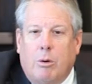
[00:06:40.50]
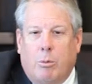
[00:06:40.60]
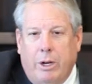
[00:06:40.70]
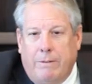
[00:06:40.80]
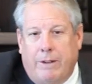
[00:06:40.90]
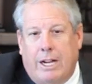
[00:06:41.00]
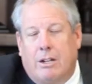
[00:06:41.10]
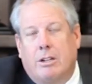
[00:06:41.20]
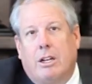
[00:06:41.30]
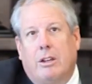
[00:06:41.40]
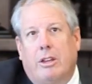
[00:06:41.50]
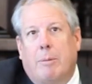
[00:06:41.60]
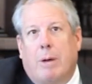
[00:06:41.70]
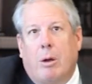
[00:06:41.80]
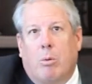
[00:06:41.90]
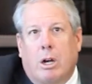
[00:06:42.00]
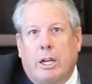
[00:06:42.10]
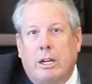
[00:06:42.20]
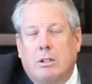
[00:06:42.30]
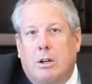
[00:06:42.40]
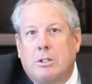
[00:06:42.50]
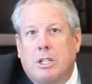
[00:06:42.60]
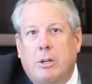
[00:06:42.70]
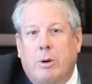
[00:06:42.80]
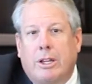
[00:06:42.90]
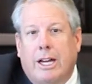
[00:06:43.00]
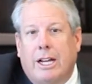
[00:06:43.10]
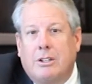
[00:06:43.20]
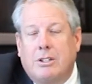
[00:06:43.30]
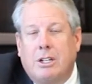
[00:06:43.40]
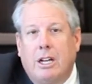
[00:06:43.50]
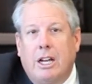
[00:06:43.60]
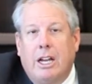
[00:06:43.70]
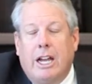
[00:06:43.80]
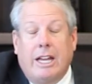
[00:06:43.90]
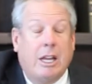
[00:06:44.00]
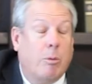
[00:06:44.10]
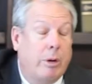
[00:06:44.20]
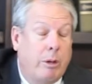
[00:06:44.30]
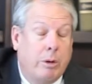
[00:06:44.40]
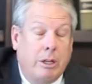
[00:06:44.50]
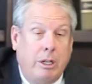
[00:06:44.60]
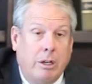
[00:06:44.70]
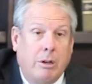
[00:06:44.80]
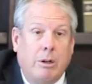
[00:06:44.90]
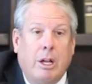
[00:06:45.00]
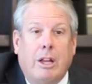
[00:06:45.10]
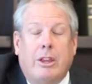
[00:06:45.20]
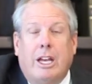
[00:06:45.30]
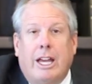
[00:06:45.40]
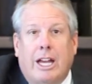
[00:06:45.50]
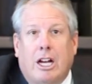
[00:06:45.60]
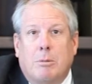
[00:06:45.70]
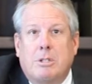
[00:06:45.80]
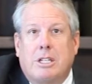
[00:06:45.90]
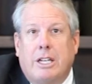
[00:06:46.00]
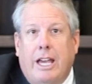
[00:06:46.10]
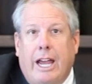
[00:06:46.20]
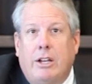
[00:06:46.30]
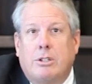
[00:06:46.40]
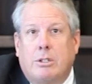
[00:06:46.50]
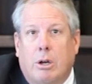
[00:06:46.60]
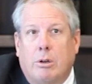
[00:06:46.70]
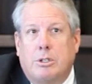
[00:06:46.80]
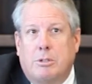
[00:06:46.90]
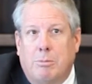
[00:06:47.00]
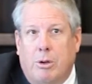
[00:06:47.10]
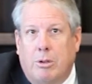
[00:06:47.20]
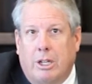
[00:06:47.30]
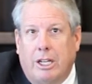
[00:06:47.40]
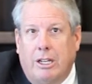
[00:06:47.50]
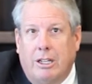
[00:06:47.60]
We found that by working closely with us and that we with you, that it helps the case go smoothly.